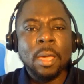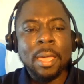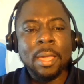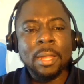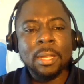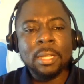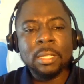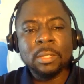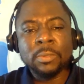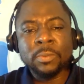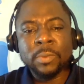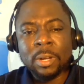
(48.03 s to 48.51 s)

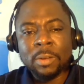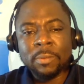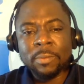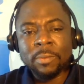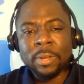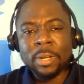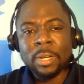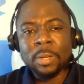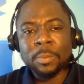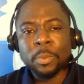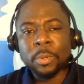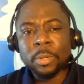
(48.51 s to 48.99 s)
and it's very
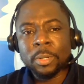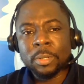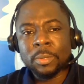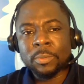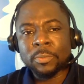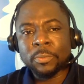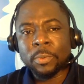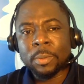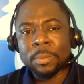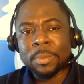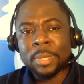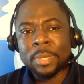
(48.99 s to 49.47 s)
very
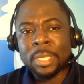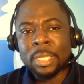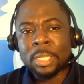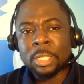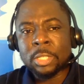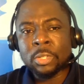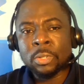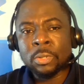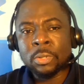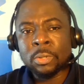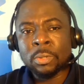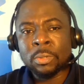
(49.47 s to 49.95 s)
important for me
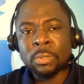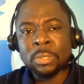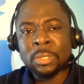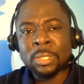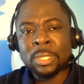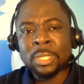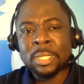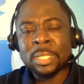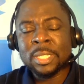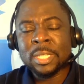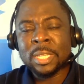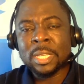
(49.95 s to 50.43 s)
to
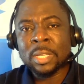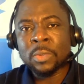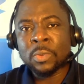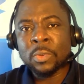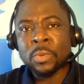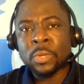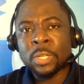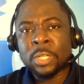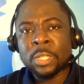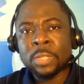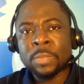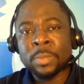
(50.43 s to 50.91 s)

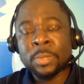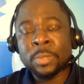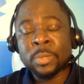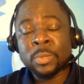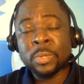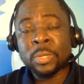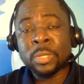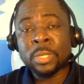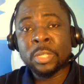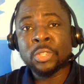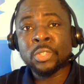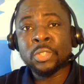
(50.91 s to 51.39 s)
distinguish
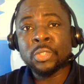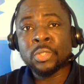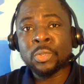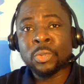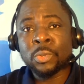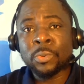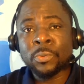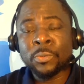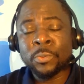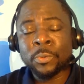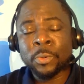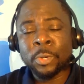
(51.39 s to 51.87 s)
between these
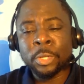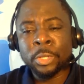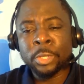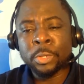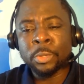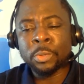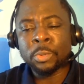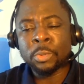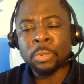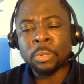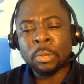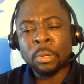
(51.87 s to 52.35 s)
two for
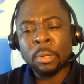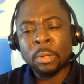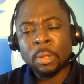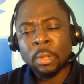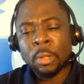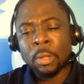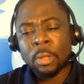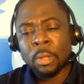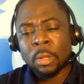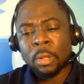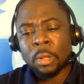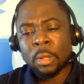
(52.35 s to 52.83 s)
you
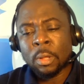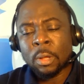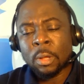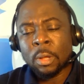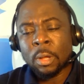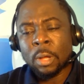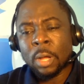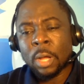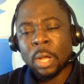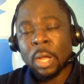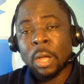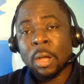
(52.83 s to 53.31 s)

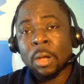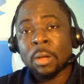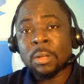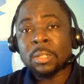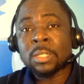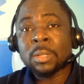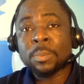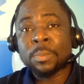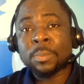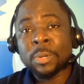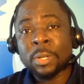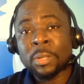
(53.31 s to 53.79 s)
uh,
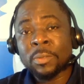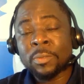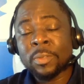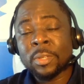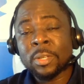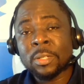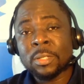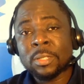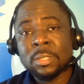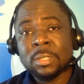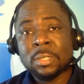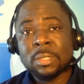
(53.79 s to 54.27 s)
on the
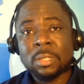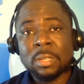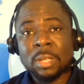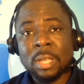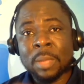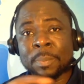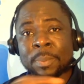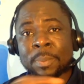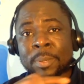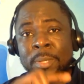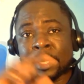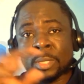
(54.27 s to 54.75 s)
previous
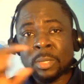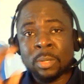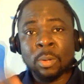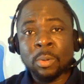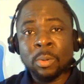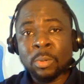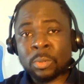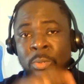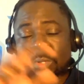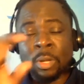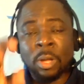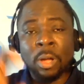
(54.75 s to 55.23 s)

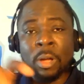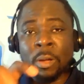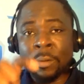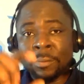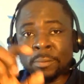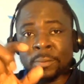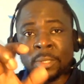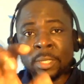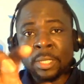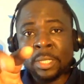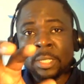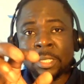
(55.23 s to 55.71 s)
episode
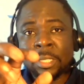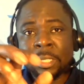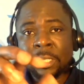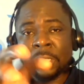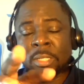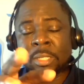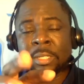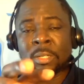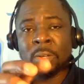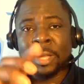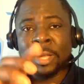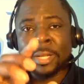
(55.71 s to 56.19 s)
of
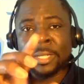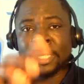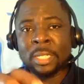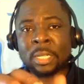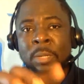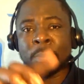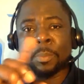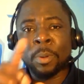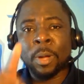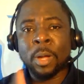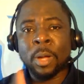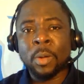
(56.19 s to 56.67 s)
this, you know, I
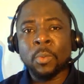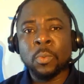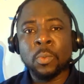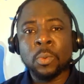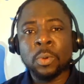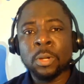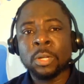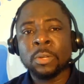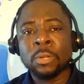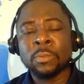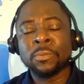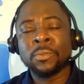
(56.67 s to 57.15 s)
did a part
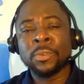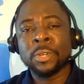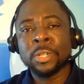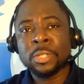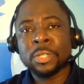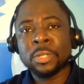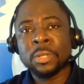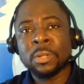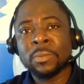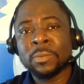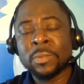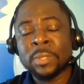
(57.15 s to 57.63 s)
one
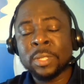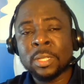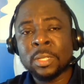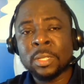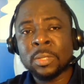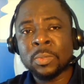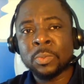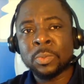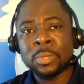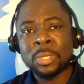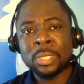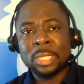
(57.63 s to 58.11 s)
version of
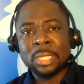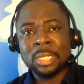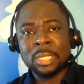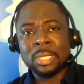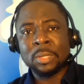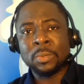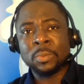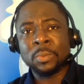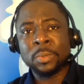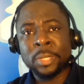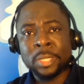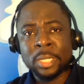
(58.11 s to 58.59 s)
this,
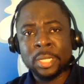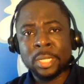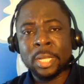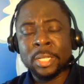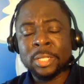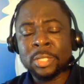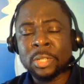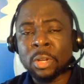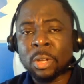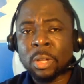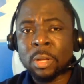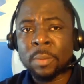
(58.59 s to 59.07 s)
which in which
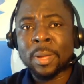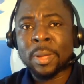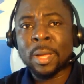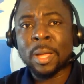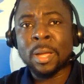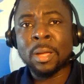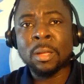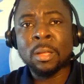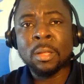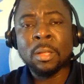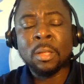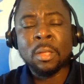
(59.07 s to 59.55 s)
I talk
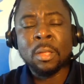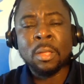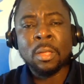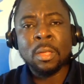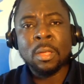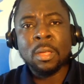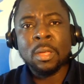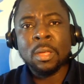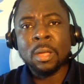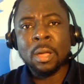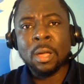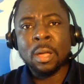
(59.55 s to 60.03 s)
about
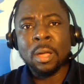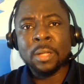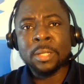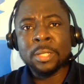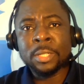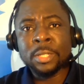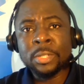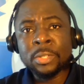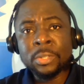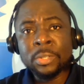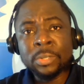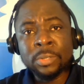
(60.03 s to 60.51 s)
uh,
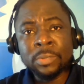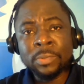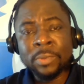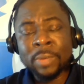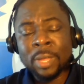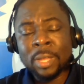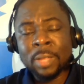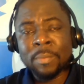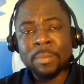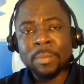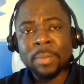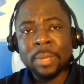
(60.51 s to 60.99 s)
the new
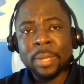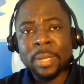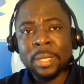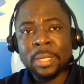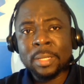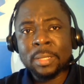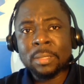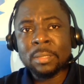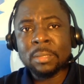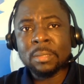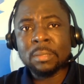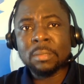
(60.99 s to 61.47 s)

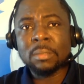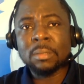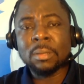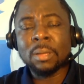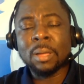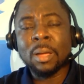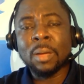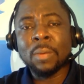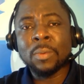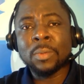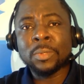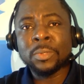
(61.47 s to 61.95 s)
developments
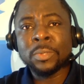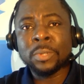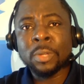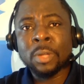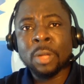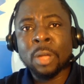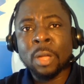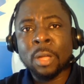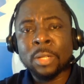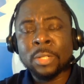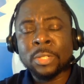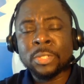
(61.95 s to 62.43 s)
uh, with
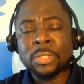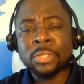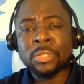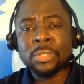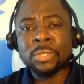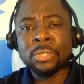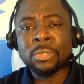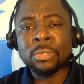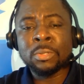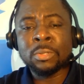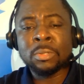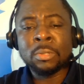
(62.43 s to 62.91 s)
regards
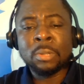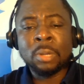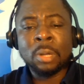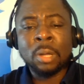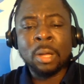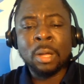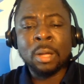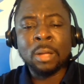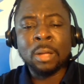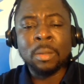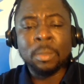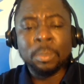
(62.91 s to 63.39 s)
to
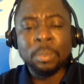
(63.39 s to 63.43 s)
uh,